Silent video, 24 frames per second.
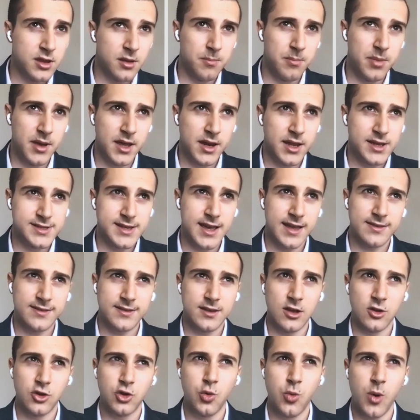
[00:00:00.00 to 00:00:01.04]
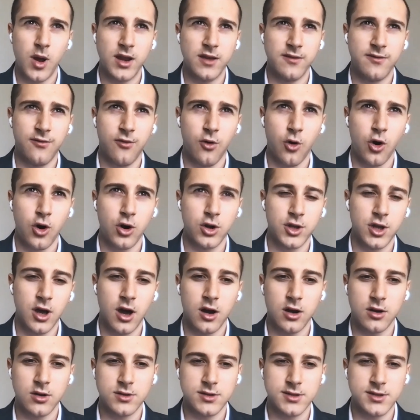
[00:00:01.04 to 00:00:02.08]
The bid is at $24
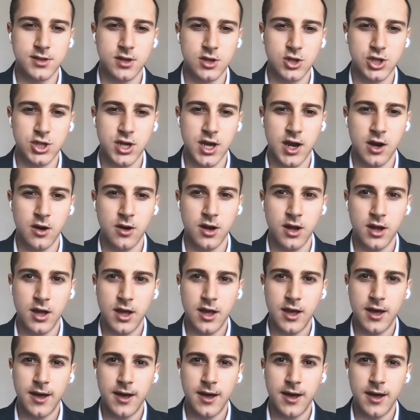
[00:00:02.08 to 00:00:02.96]
a share.